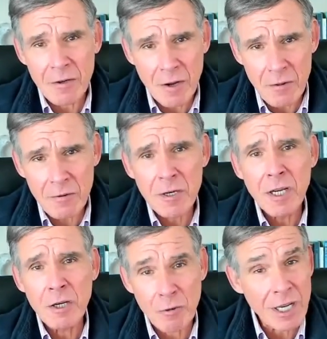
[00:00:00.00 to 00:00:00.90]

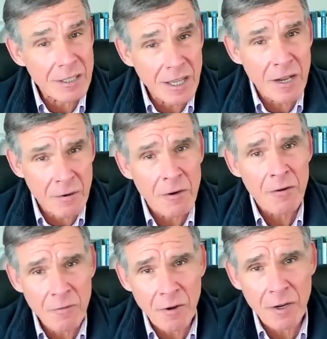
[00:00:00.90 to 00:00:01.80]
another Greek letter
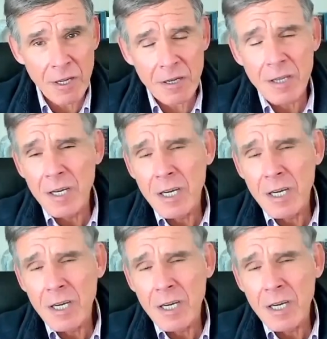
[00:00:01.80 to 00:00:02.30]
variant.